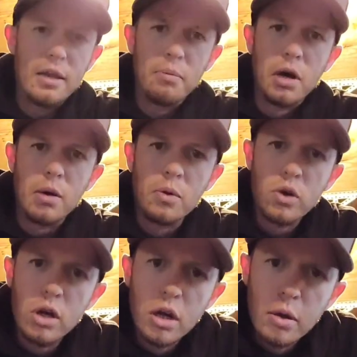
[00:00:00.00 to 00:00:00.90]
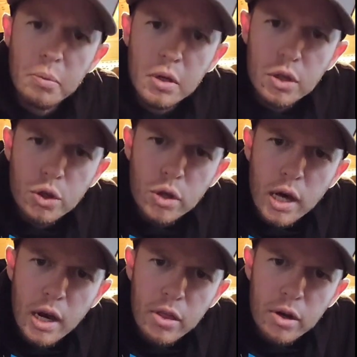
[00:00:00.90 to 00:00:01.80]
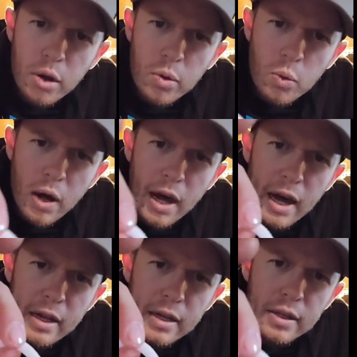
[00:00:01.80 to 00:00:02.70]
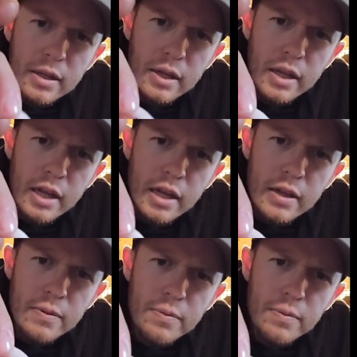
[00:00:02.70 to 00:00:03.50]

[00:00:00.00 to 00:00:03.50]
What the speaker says: and the bubble gum, you gotta throw the white. Look at that.